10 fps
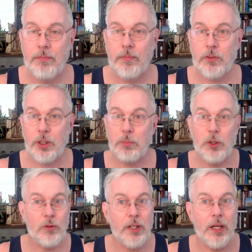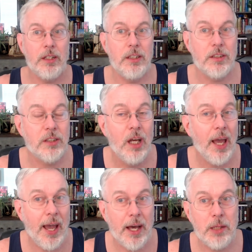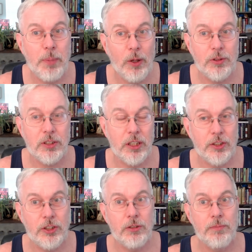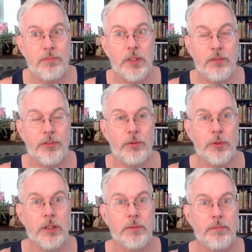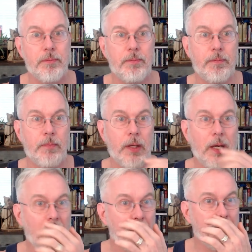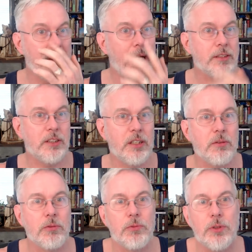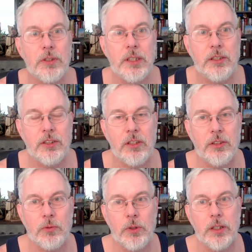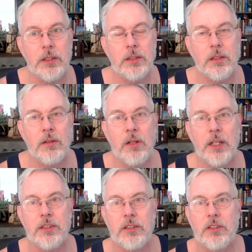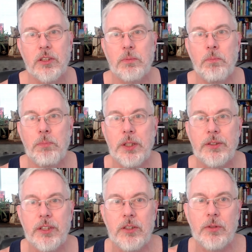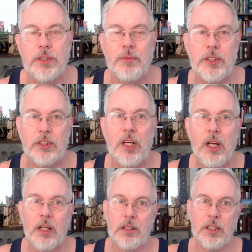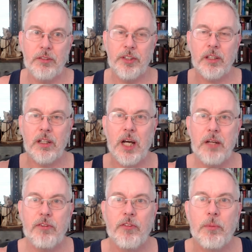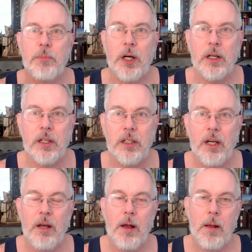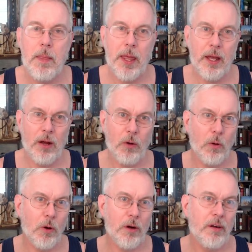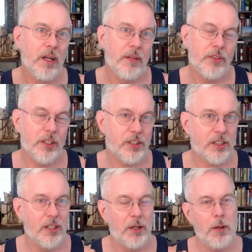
subcutaneous adipose tissue, if you will. But as a general rule, it just doesn't work, because lust is just built into us. I mean, just living the life of a monk, or just,